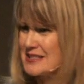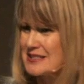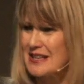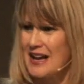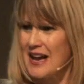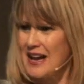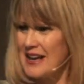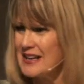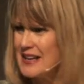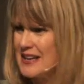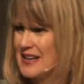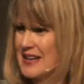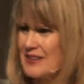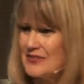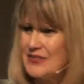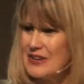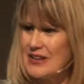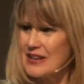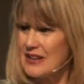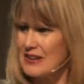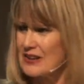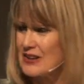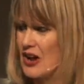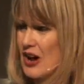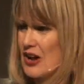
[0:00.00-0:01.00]
kind of giving
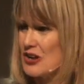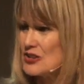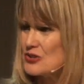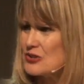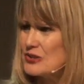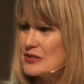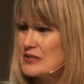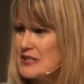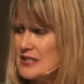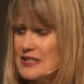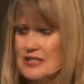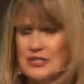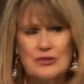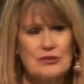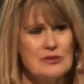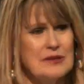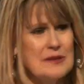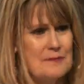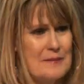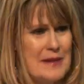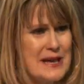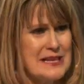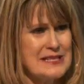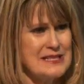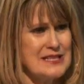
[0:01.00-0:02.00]
a contradictory
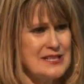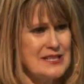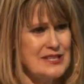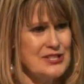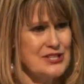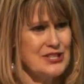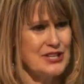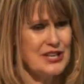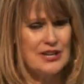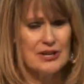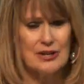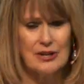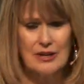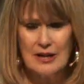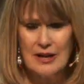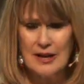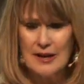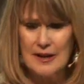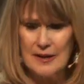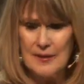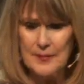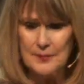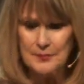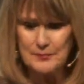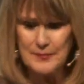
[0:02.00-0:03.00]
message here?
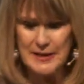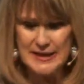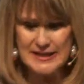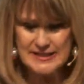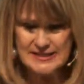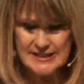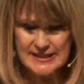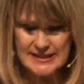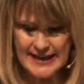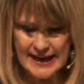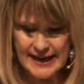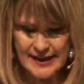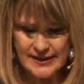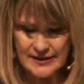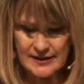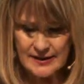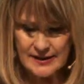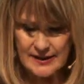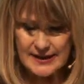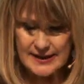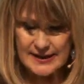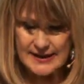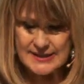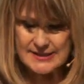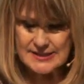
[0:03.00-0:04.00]
Because again,
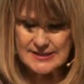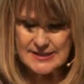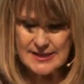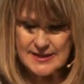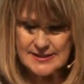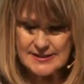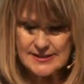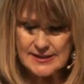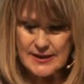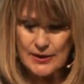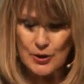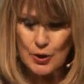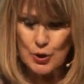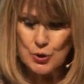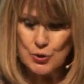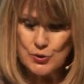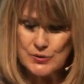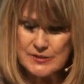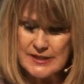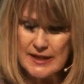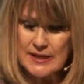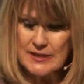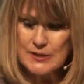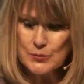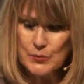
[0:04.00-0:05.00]
it says, who
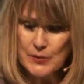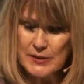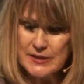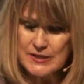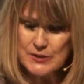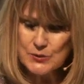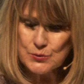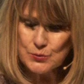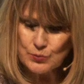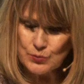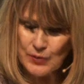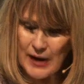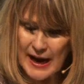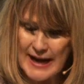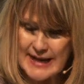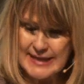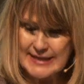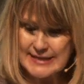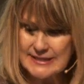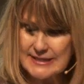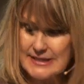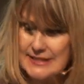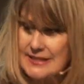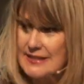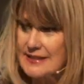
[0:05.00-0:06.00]
does what is
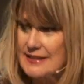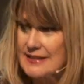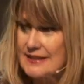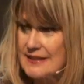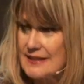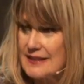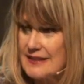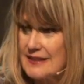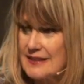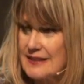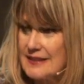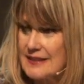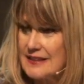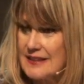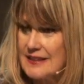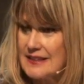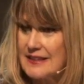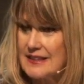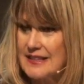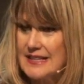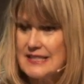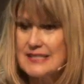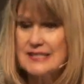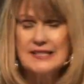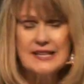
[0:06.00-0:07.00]
right?
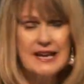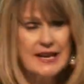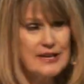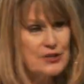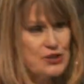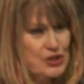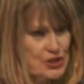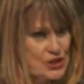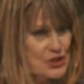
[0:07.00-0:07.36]
It's saying to